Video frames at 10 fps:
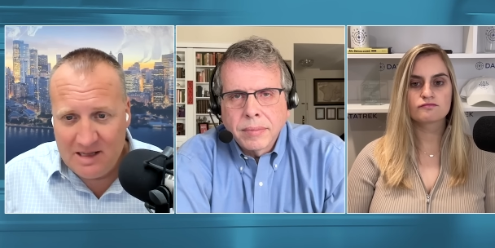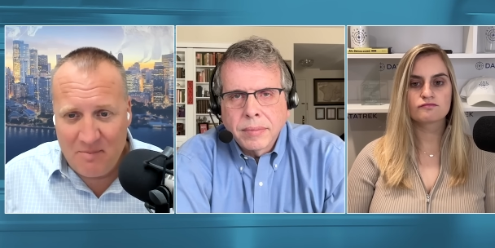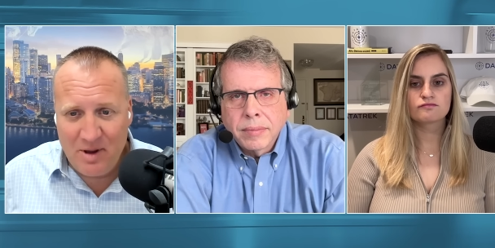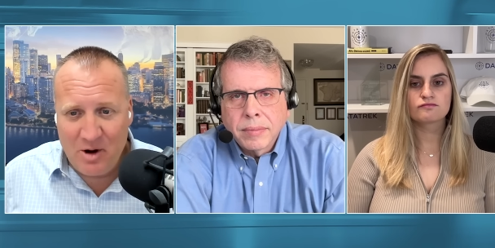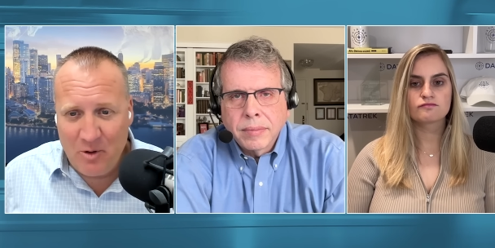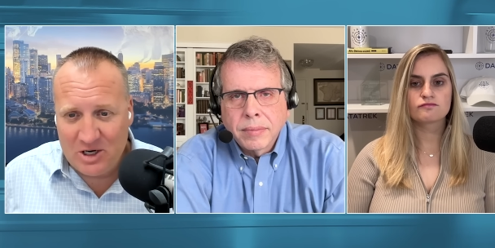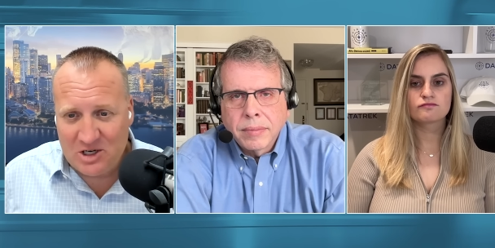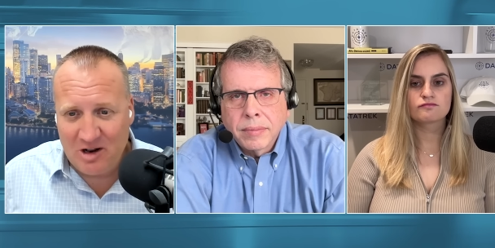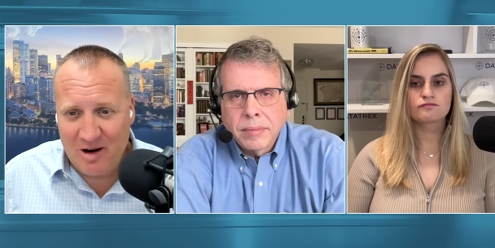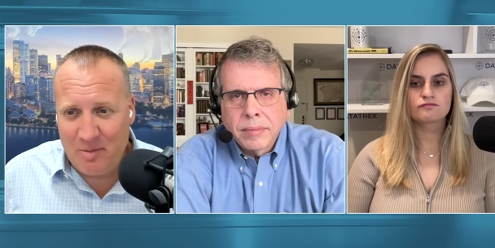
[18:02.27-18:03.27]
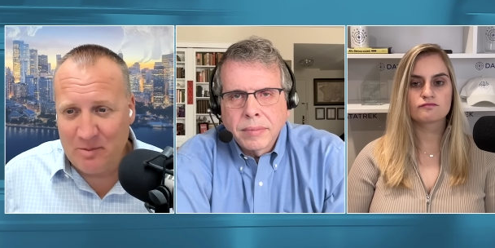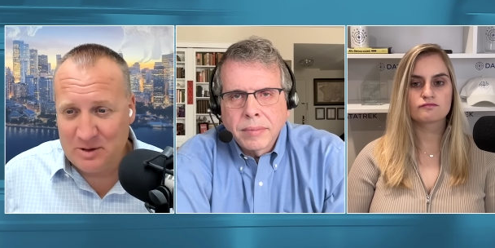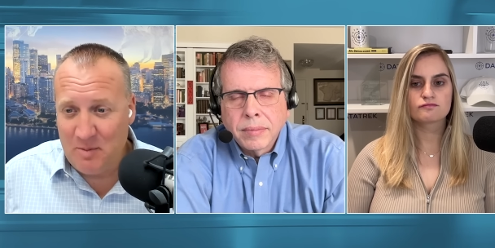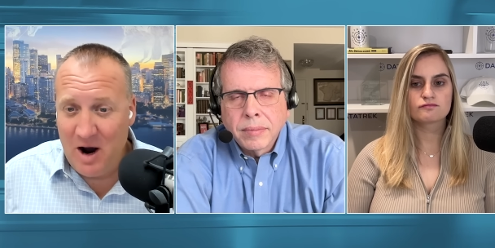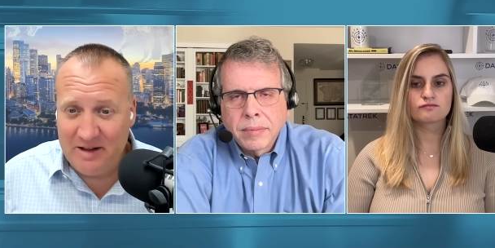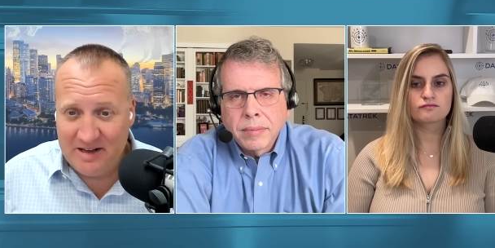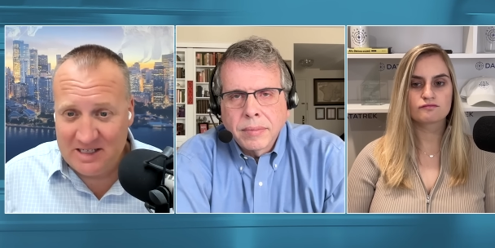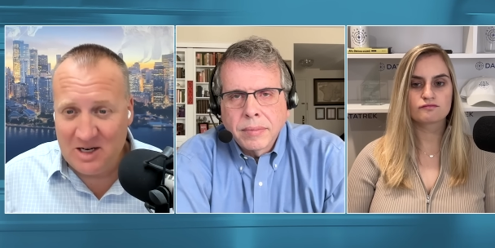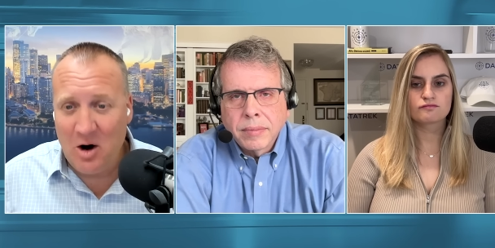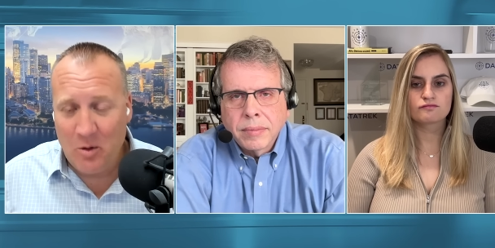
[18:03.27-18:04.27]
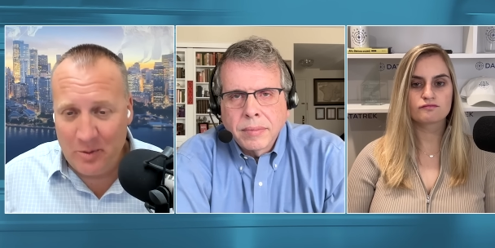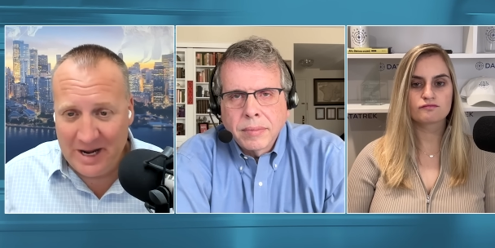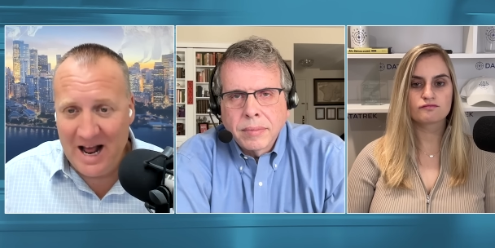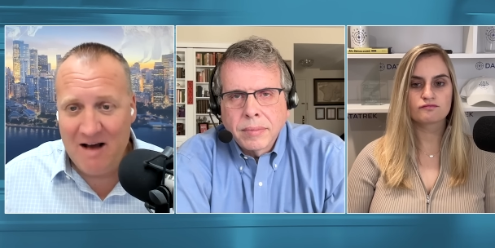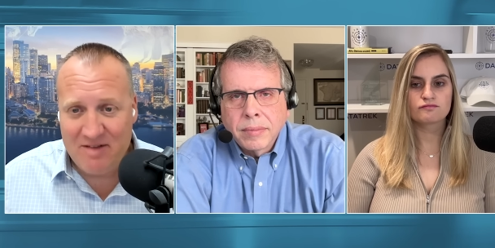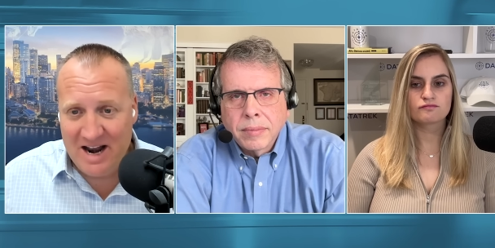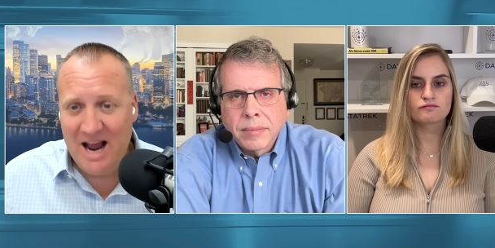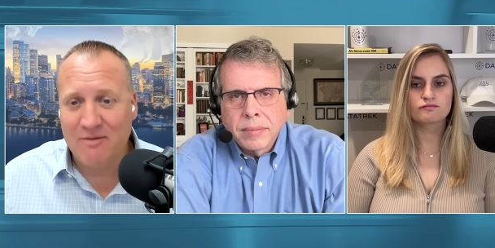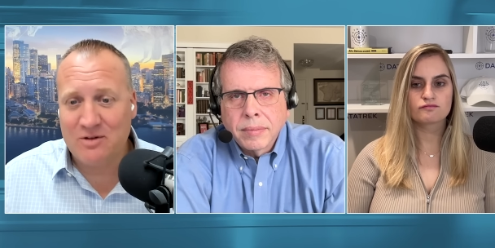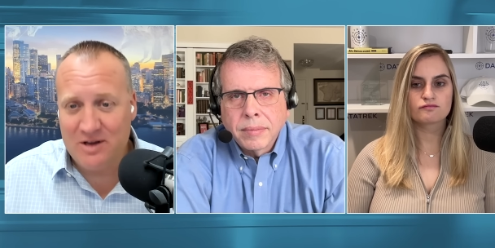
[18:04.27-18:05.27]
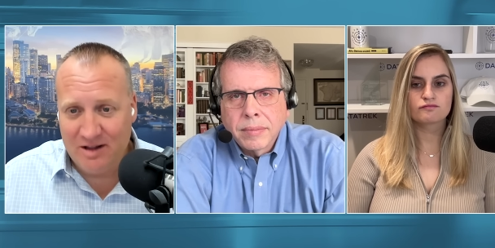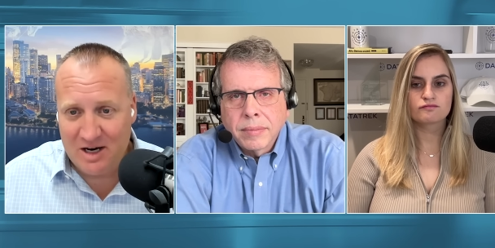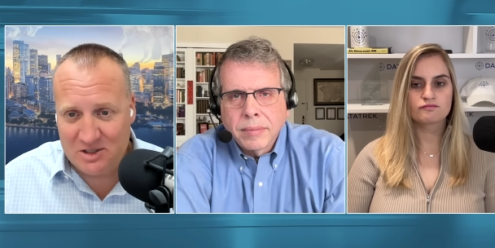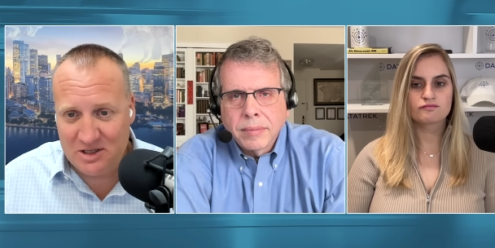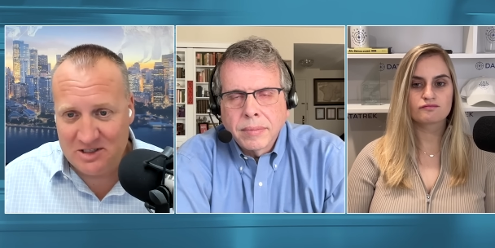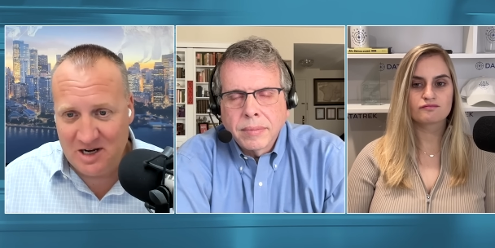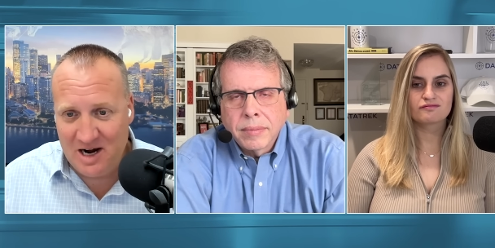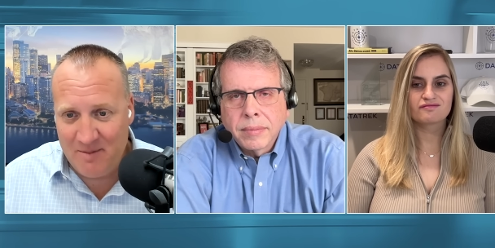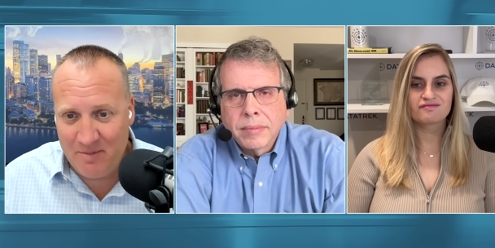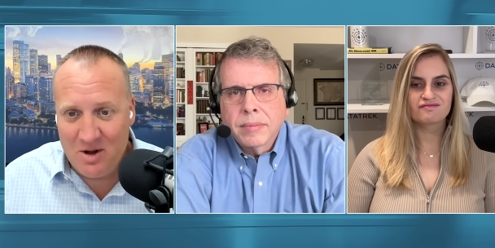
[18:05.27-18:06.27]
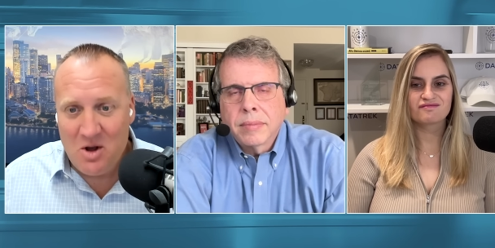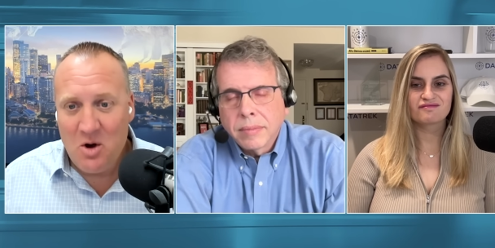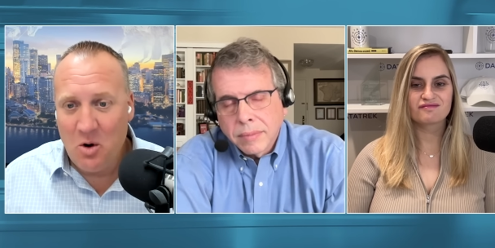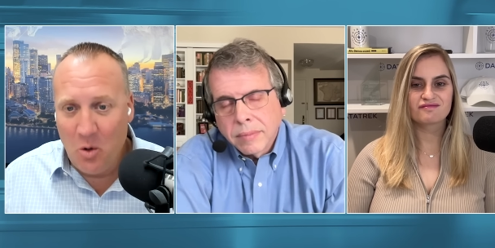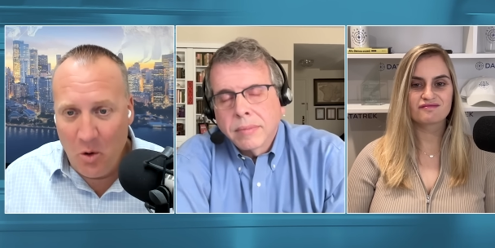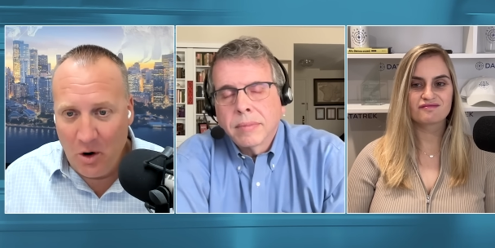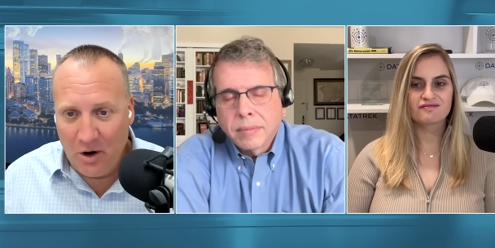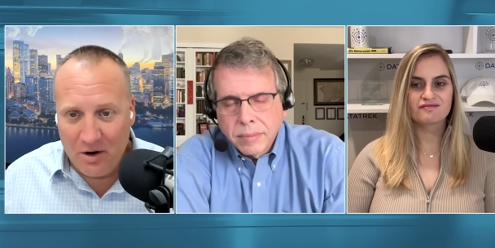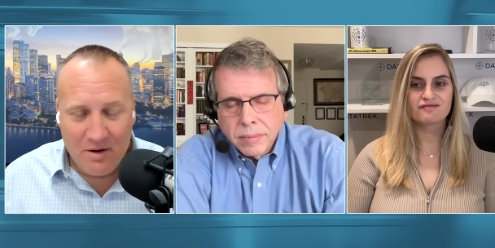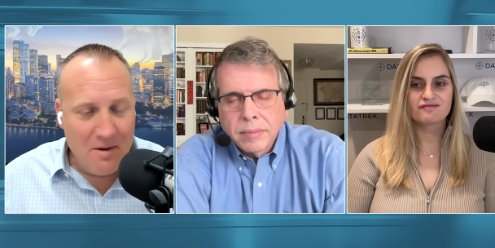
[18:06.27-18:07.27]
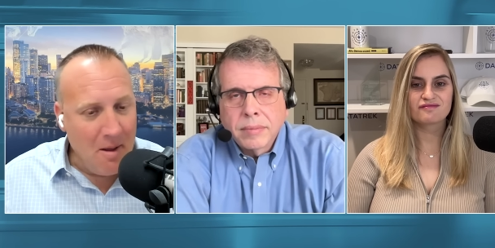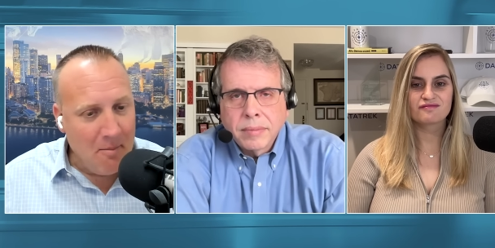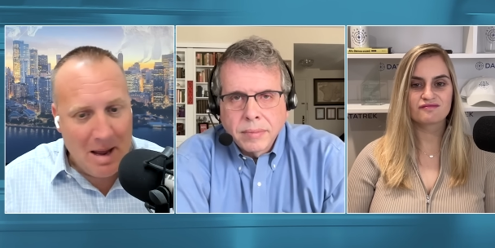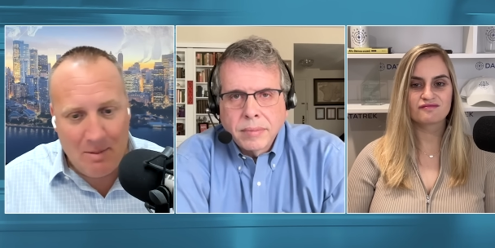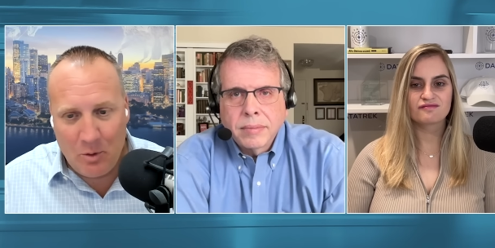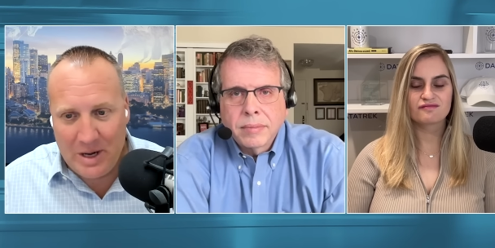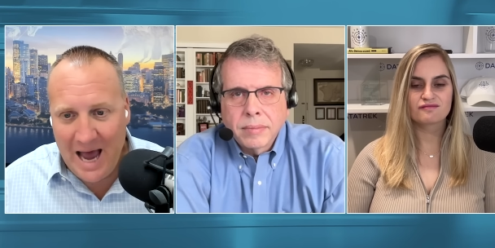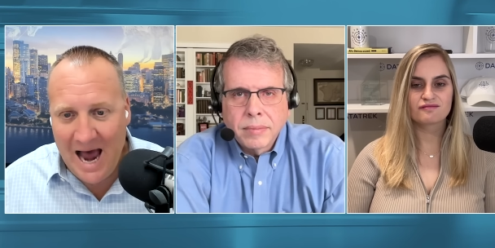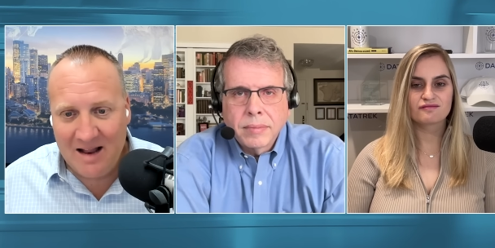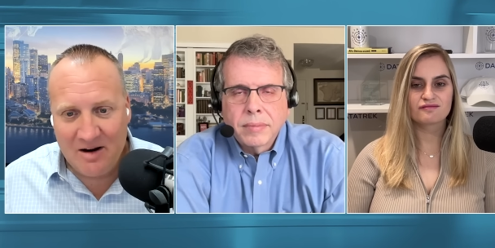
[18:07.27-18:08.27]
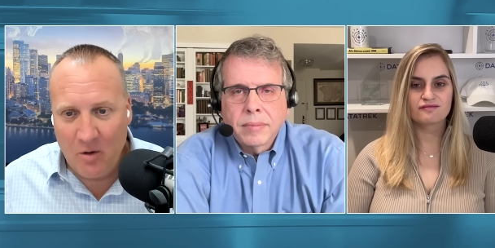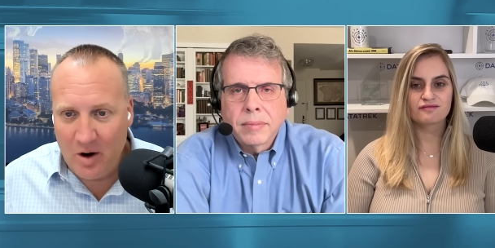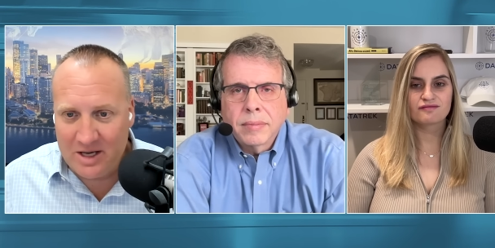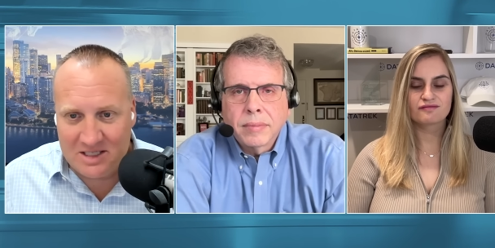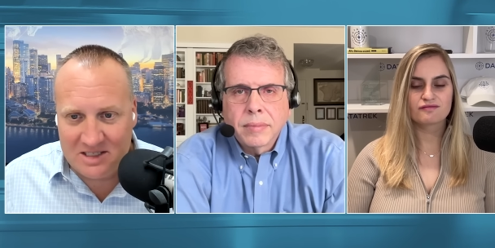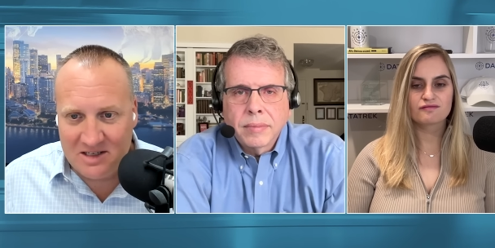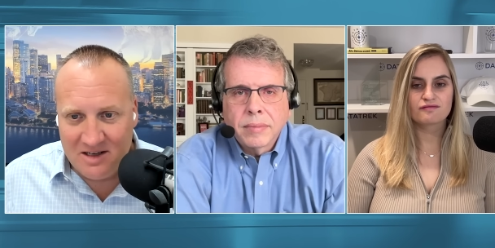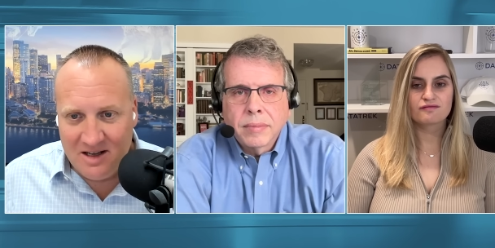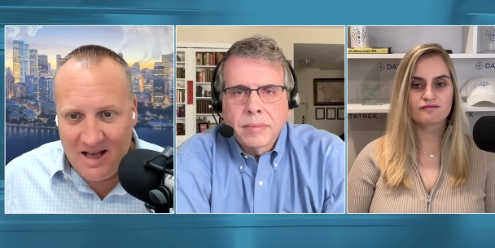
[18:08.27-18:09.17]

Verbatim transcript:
Speaker 1: I think the big question on a lot of people's mind is, oh, are we going to have that after the election this time, or maybe we had it in August